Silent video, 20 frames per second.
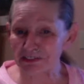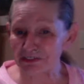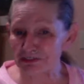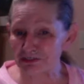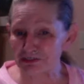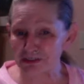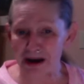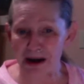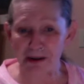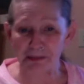
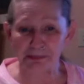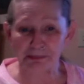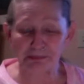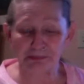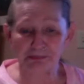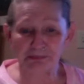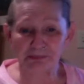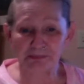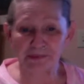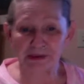from.
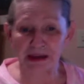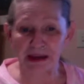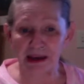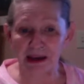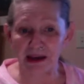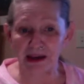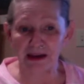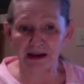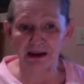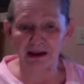
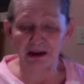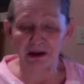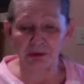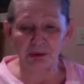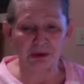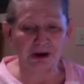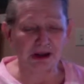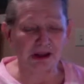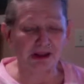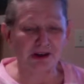Okay,
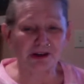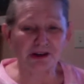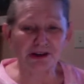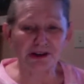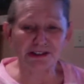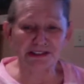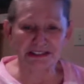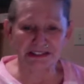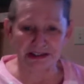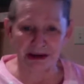we
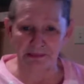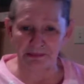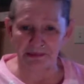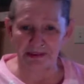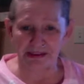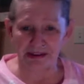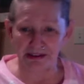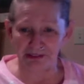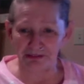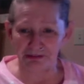learn
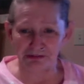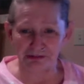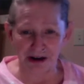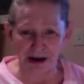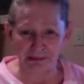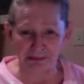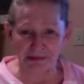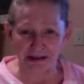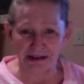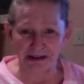something
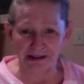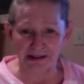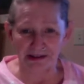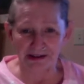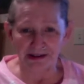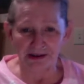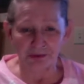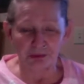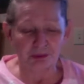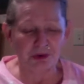from it.
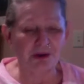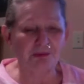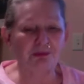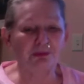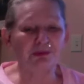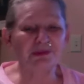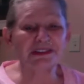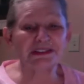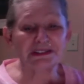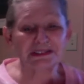
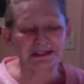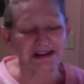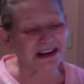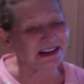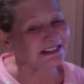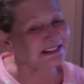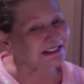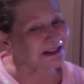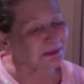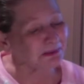
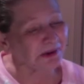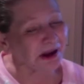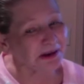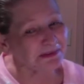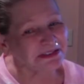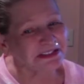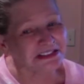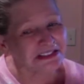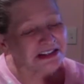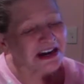And
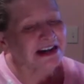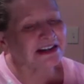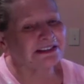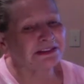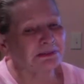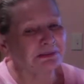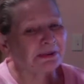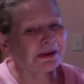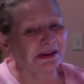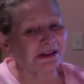sometimes it takes
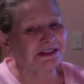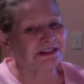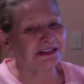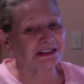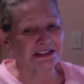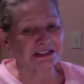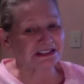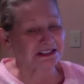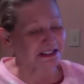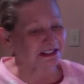a bit of
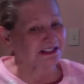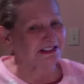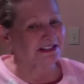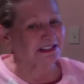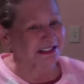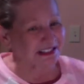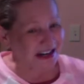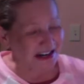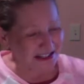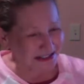distance,
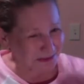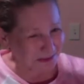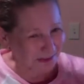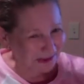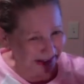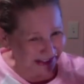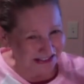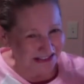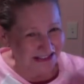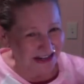it takes a
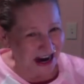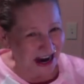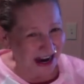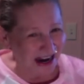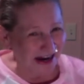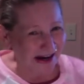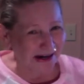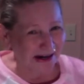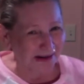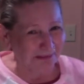bit of
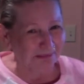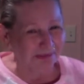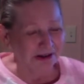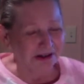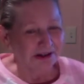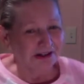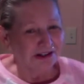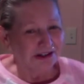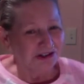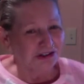time
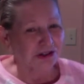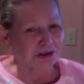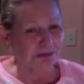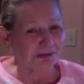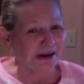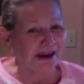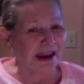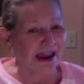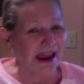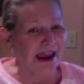to
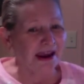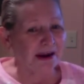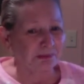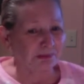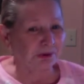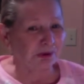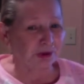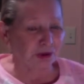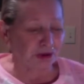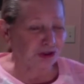be
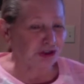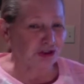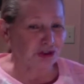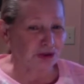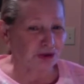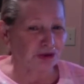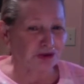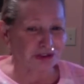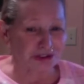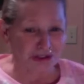able
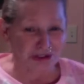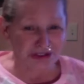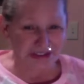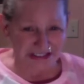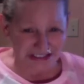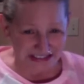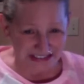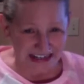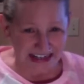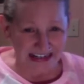to
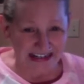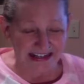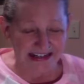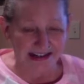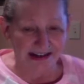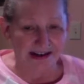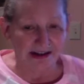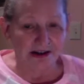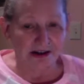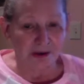
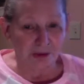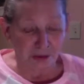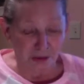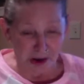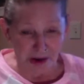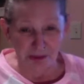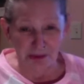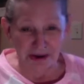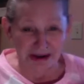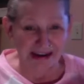see
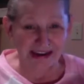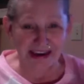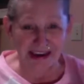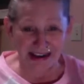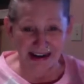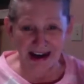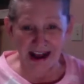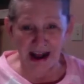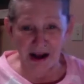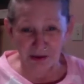what we
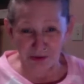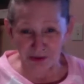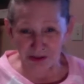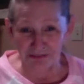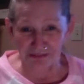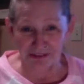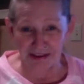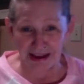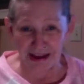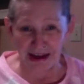get out
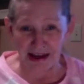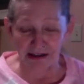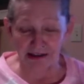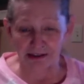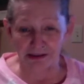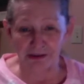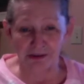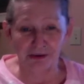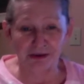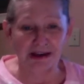of that,
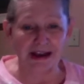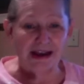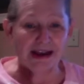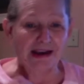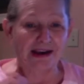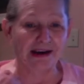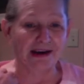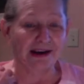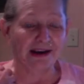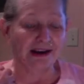okay?